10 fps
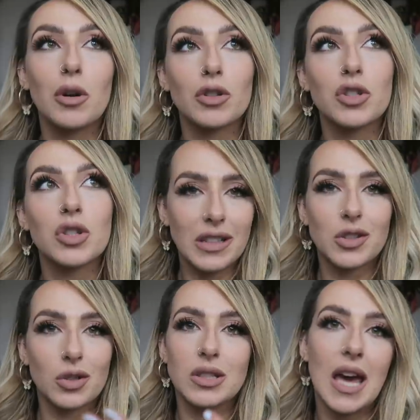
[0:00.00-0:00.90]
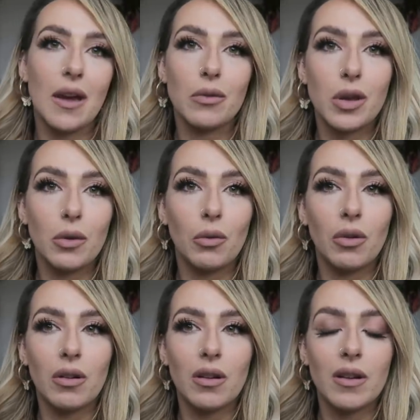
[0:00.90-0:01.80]
much that's just how you
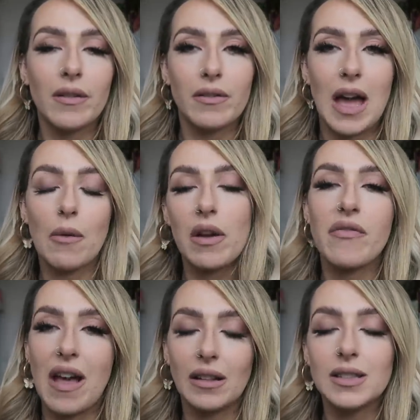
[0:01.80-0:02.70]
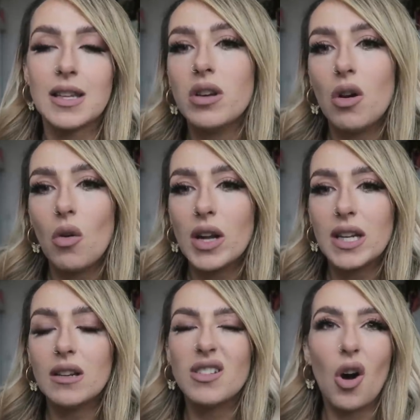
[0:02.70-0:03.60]
how I felt no I
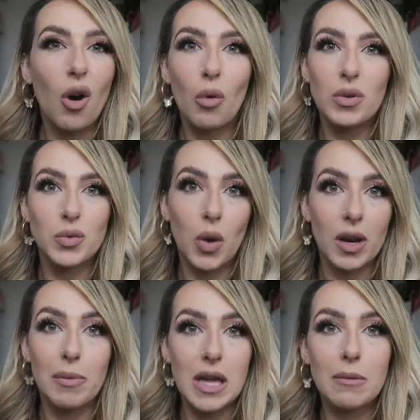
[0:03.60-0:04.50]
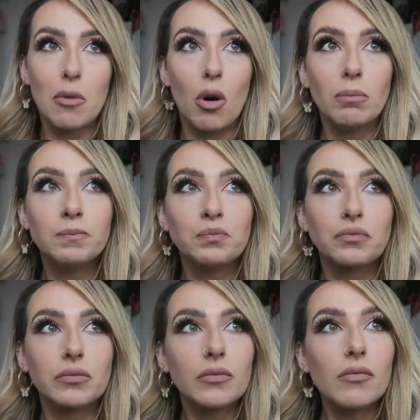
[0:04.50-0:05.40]
didn't always want to be a mum
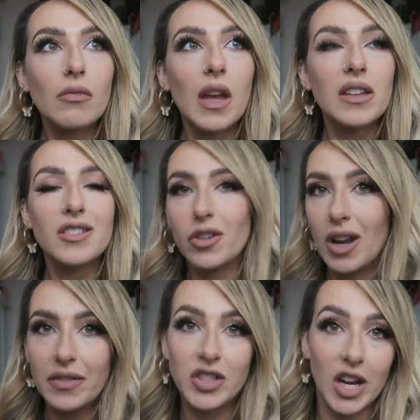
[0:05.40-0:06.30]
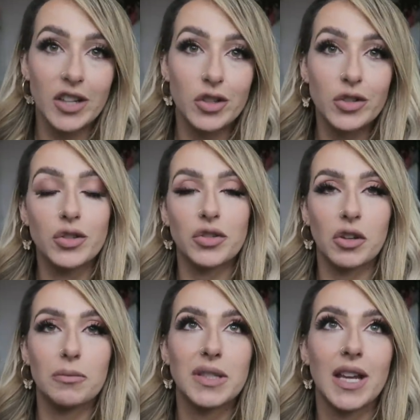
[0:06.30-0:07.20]
your life changes, your
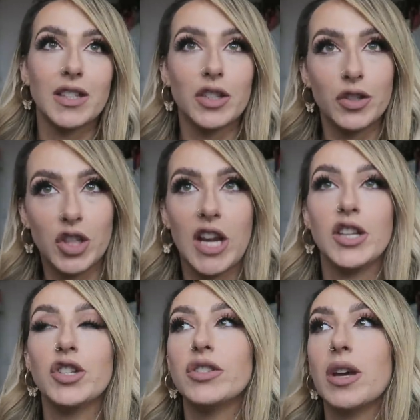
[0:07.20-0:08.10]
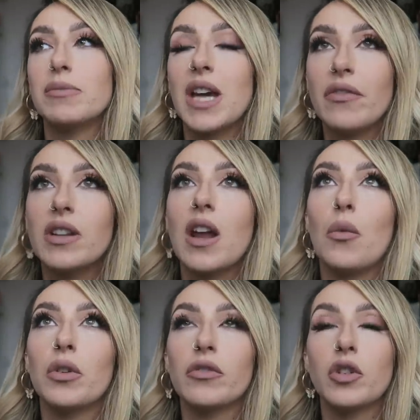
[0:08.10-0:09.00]
circumstances changes. I'm definitely not
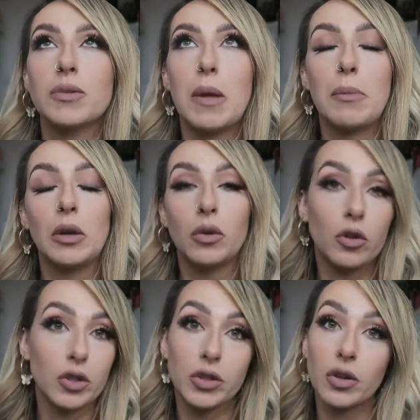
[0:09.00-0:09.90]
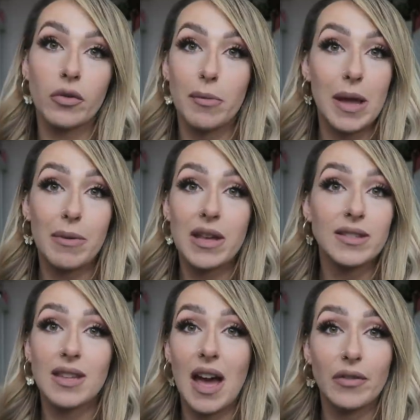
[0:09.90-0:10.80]
one of those people who gushes over
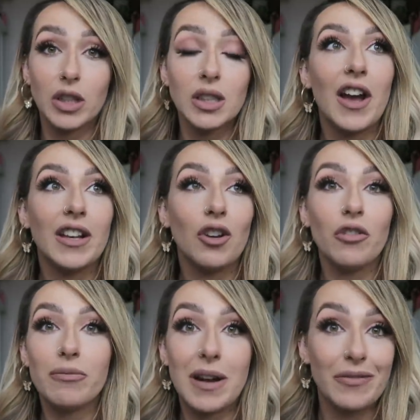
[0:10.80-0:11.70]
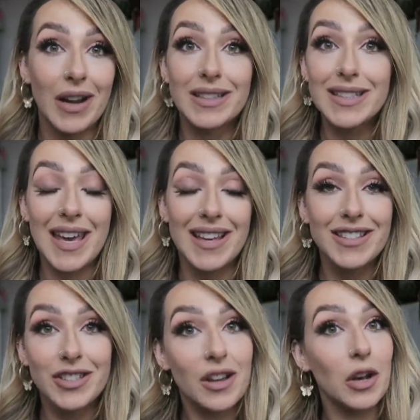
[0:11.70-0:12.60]
babies ever. I love my friends'
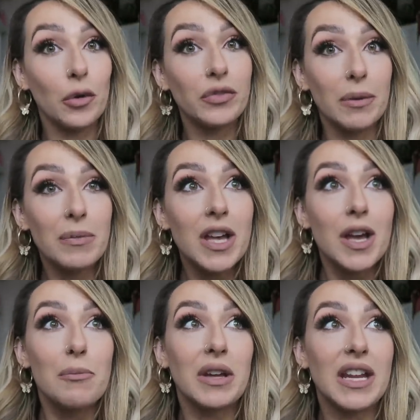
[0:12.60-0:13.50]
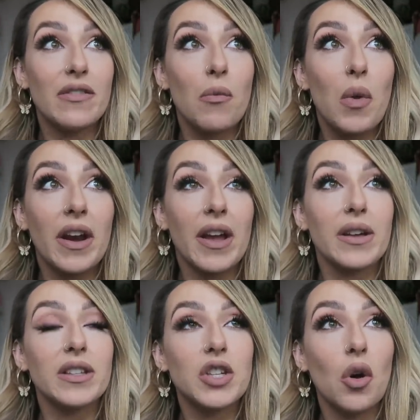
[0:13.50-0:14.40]
kids, I love them. But even when
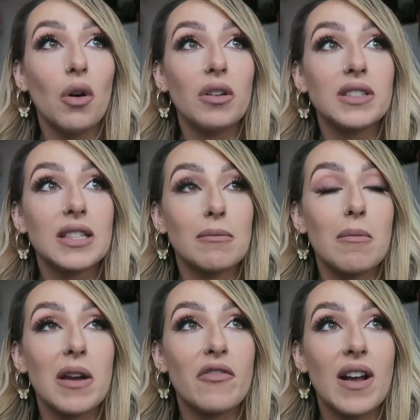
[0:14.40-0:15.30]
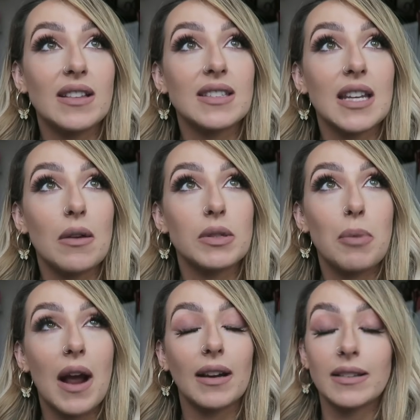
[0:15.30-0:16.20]
I told some of my friends that I was
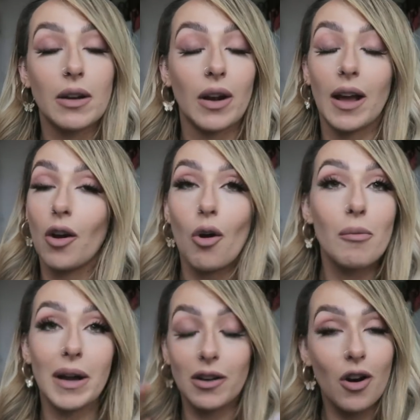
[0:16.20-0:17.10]
pregnant, they were like, oh my